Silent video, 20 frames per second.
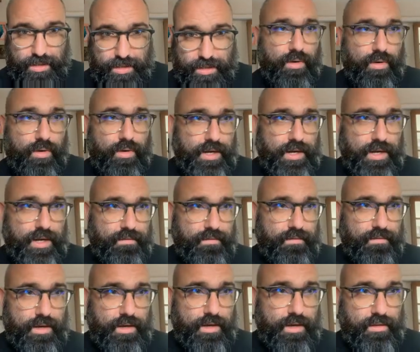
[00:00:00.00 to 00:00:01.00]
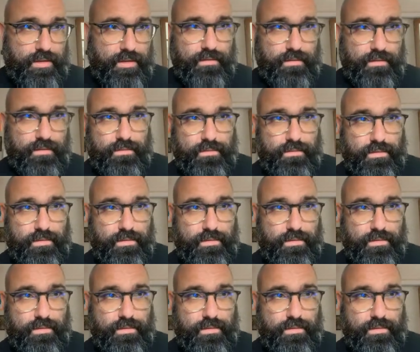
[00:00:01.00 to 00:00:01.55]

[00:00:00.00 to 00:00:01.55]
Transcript: Oh, I gotta exit out of this